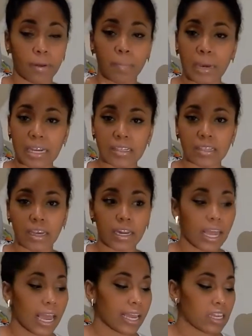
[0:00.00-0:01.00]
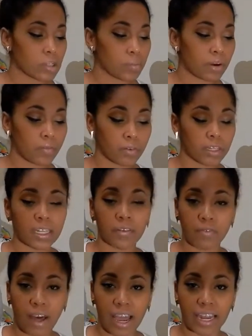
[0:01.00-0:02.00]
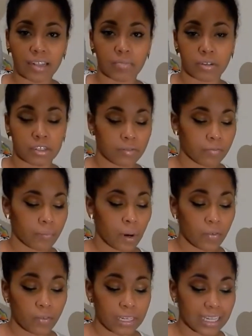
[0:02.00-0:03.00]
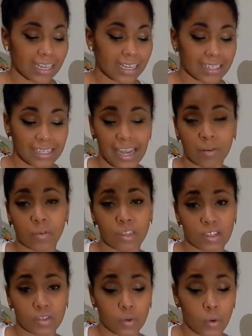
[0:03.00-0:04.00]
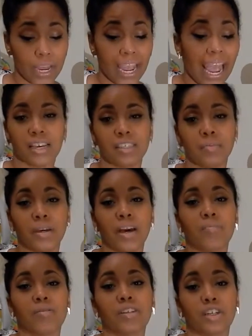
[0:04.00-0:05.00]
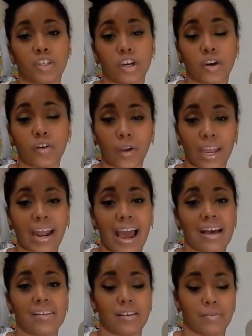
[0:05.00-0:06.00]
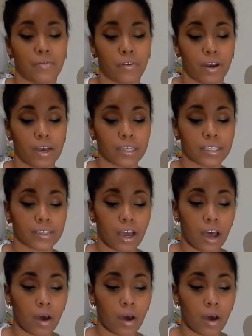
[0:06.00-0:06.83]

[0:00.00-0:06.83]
But my son, he's perfectly fine, perfectly content with this toy. It has become such a great asset for us.